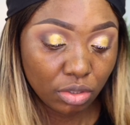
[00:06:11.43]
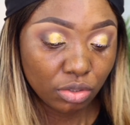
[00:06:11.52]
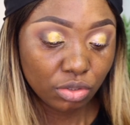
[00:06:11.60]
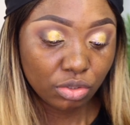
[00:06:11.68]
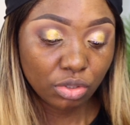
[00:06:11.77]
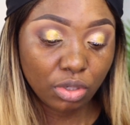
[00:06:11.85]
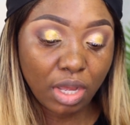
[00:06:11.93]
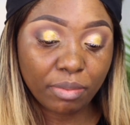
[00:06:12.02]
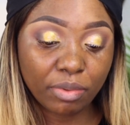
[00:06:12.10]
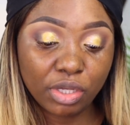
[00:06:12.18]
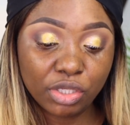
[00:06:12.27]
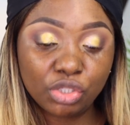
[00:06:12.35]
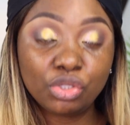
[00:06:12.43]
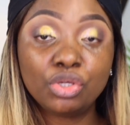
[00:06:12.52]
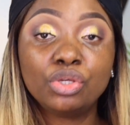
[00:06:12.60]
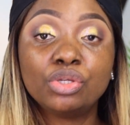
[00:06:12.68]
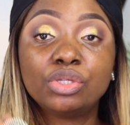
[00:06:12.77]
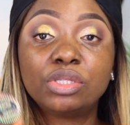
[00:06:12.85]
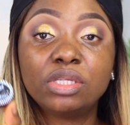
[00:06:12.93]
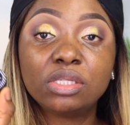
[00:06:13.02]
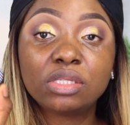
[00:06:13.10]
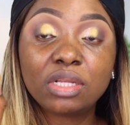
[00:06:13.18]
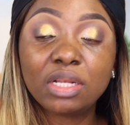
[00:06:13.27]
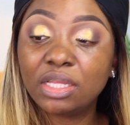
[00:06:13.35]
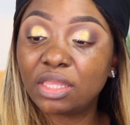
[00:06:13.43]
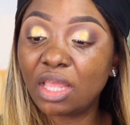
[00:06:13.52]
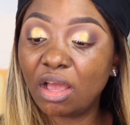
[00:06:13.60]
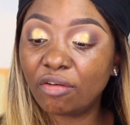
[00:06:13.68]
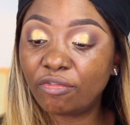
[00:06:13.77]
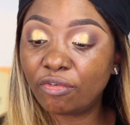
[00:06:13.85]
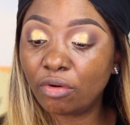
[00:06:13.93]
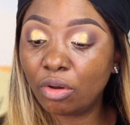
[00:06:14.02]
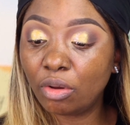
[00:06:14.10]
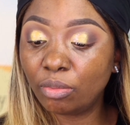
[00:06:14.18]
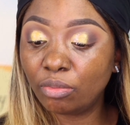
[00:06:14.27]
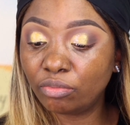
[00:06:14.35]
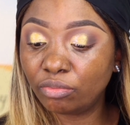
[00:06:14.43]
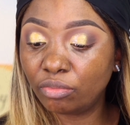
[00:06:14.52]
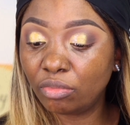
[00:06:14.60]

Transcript: So I'm going to use this glitter from